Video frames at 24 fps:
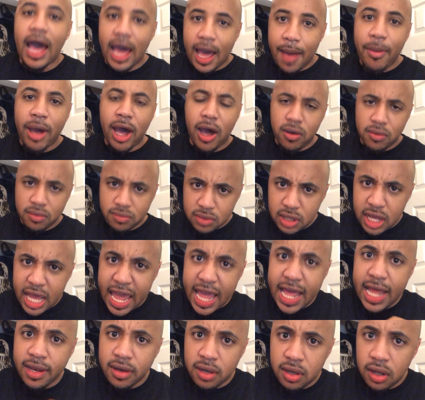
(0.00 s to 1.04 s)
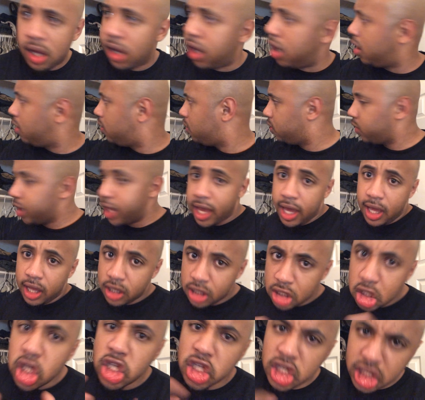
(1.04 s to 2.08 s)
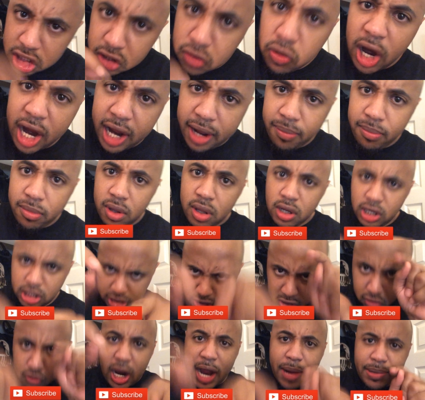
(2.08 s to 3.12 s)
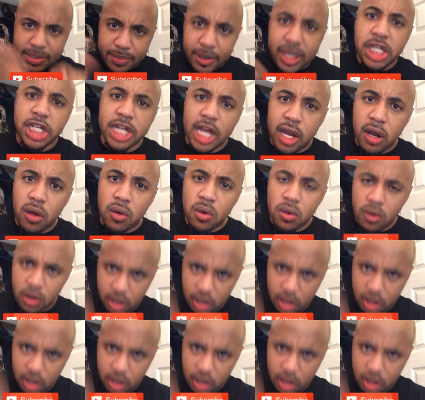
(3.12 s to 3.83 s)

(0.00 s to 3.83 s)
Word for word: I'm out. And, subscribe. Subscribe to my channel.